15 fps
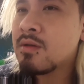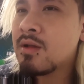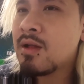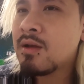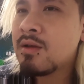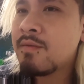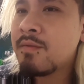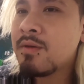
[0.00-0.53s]

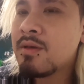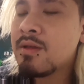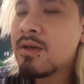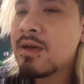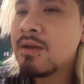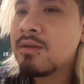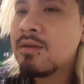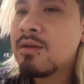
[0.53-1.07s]
I'll give you
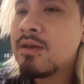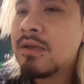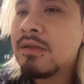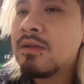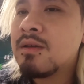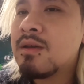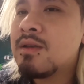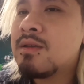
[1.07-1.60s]
that. You can
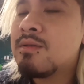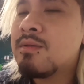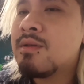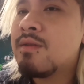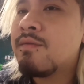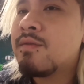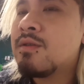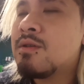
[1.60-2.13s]
look into it
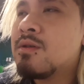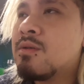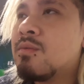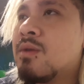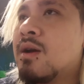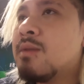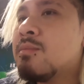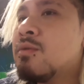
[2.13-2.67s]
if you don't
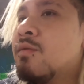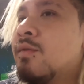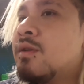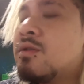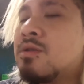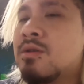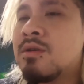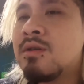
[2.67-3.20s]
want.
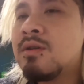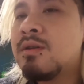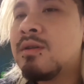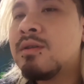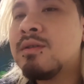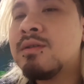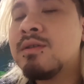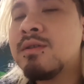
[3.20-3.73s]
Moving on
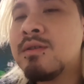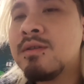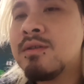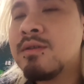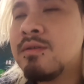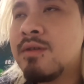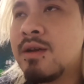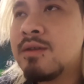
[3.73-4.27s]
is just a
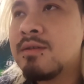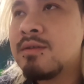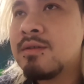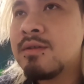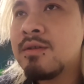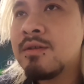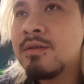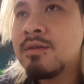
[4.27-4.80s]

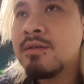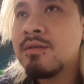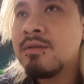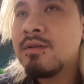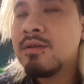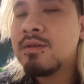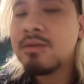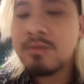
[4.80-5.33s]

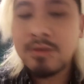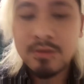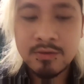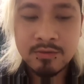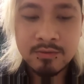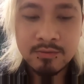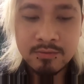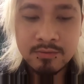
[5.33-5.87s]

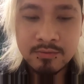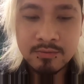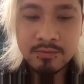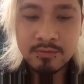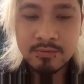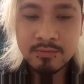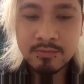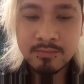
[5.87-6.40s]
digression,
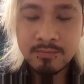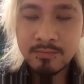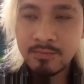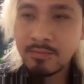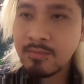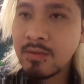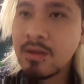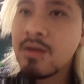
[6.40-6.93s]

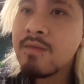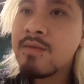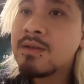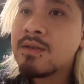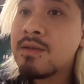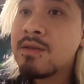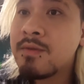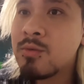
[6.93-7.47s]
if
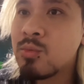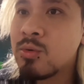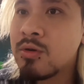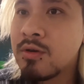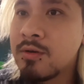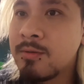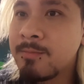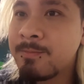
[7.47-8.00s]
that's even a
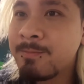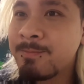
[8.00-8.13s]
word.